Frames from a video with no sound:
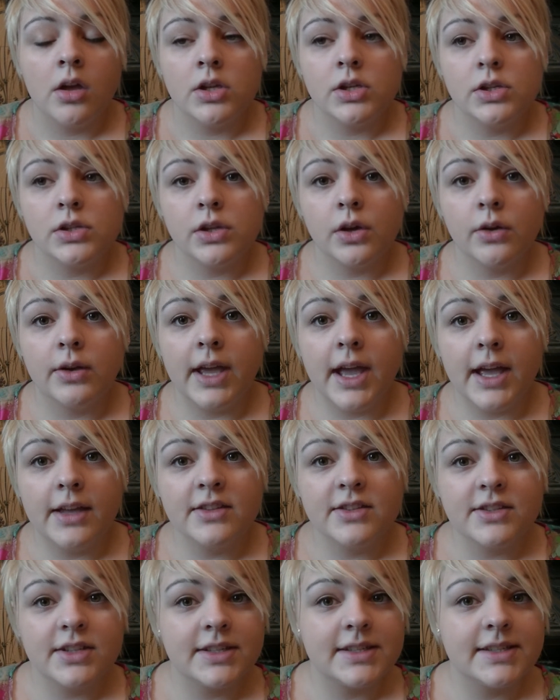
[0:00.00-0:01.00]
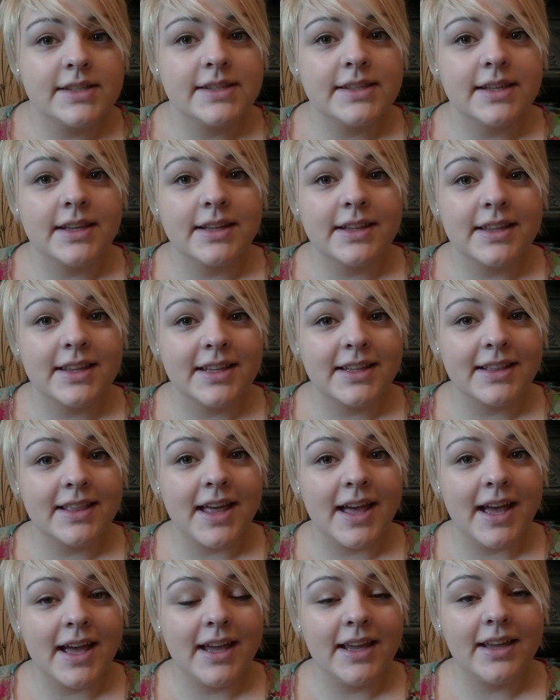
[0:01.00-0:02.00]
So yeah, just click
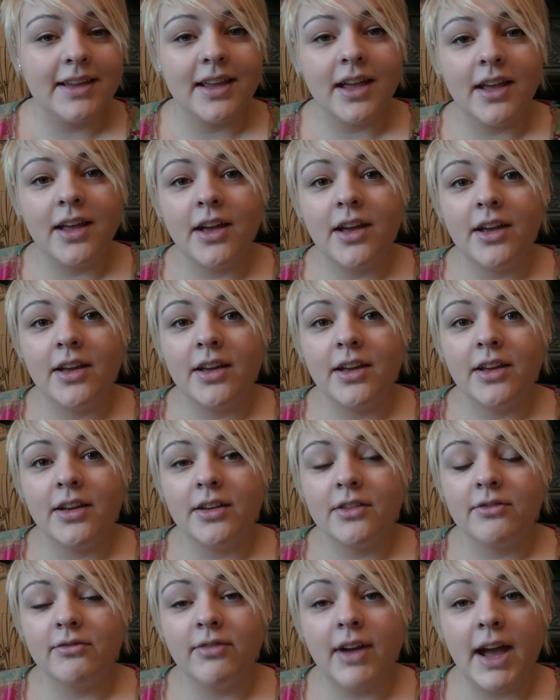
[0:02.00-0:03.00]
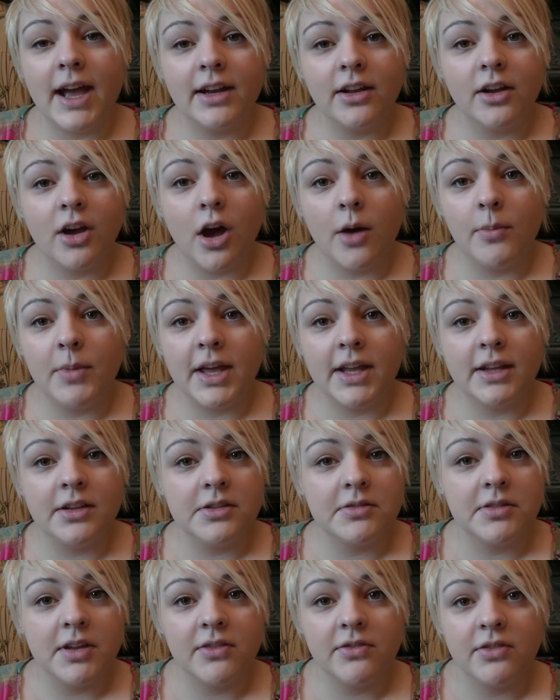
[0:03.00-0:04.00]
like, write a
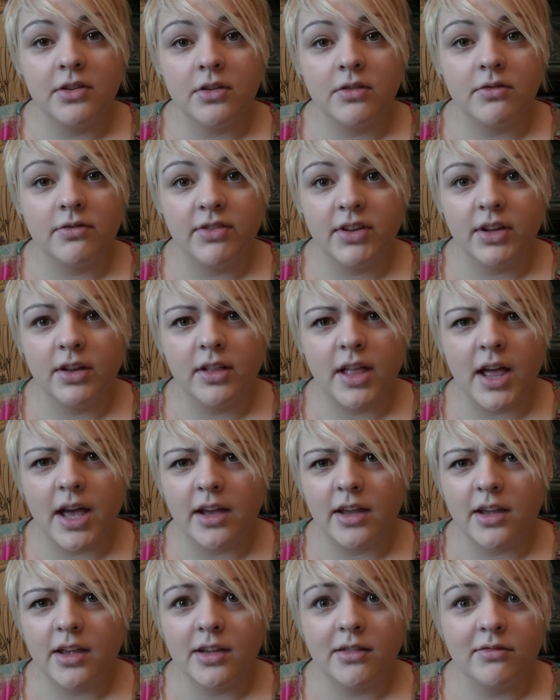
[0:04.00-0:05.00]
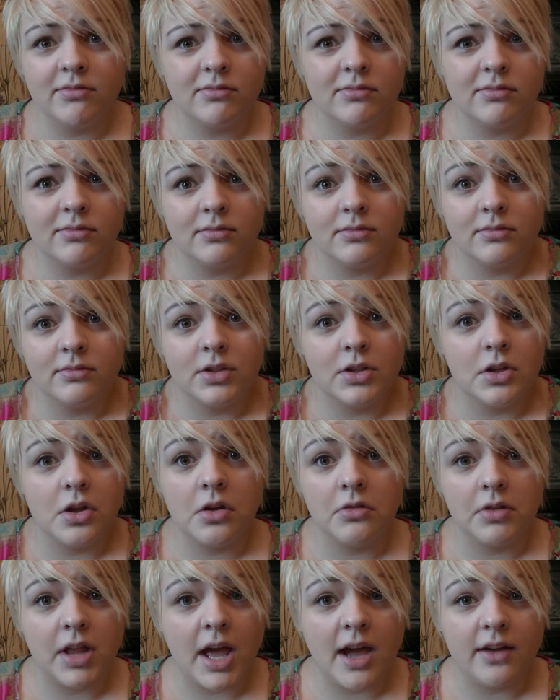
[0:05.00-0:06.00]
comment if you feel like it. You
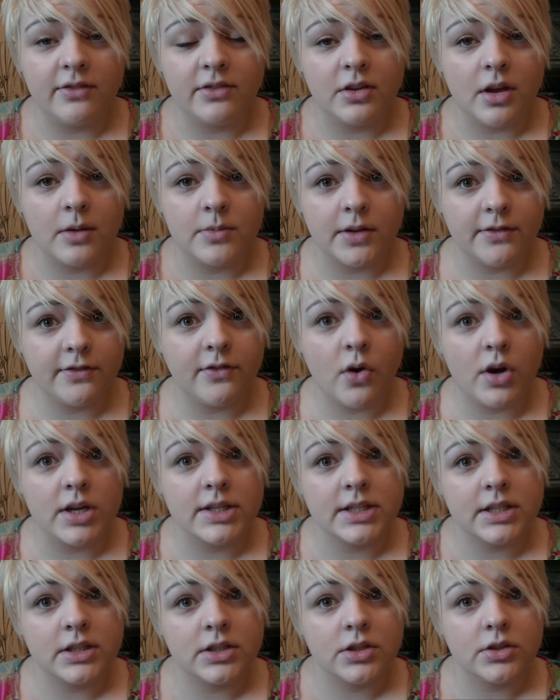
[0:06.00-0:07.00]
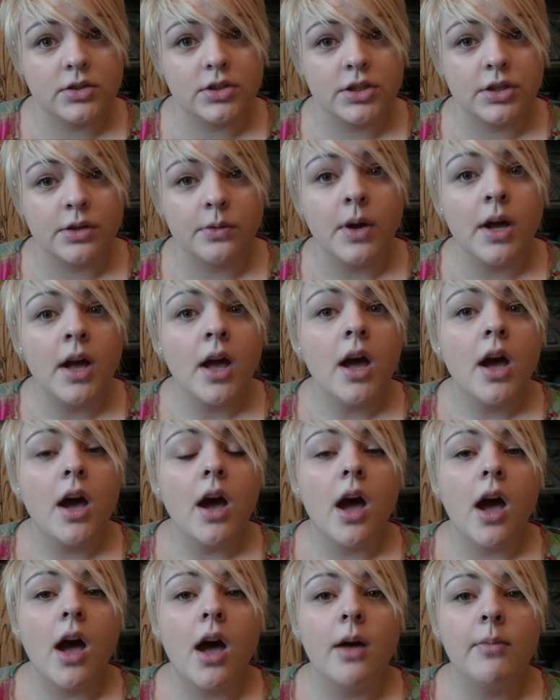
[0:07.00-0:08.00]
don't have to, I'm not forcing you to.
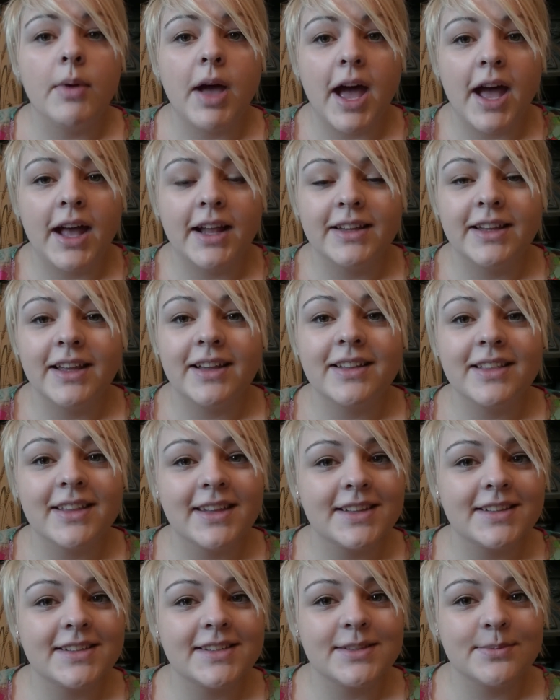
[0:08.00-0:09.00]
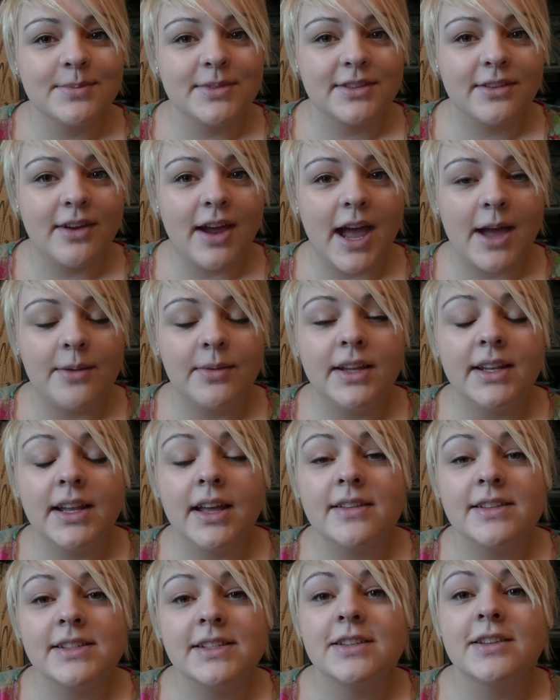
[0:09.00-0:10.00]
And click subscribe, and
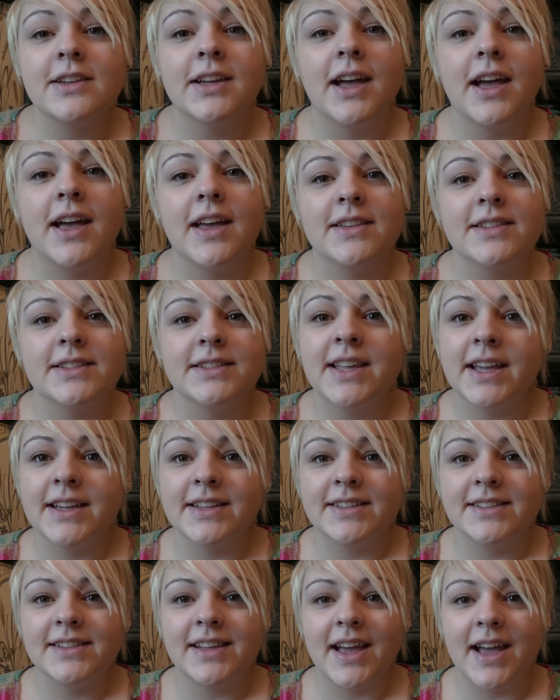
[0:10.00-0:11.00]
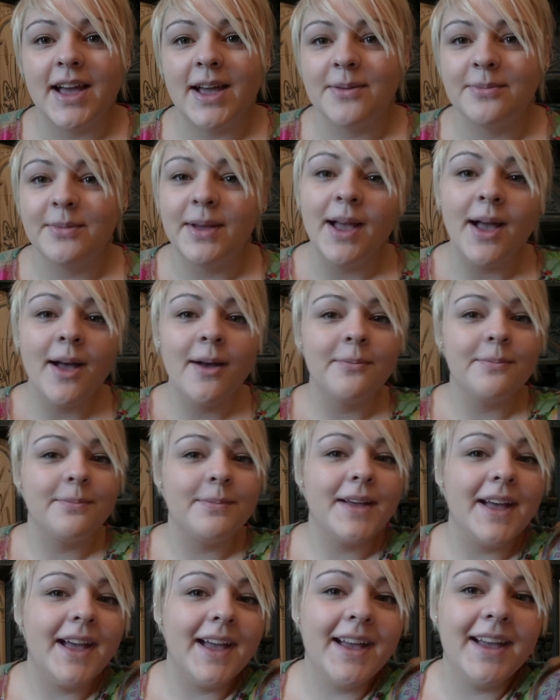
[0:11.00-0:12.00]
I'll see you guys next time.
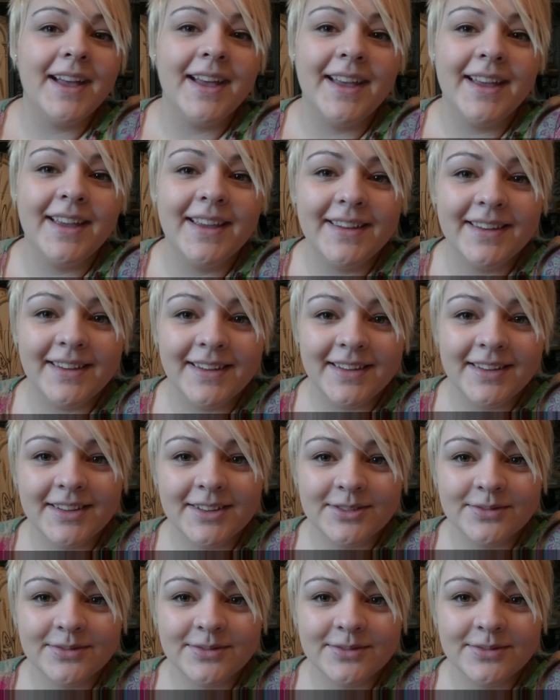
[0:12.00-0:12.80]
Bye!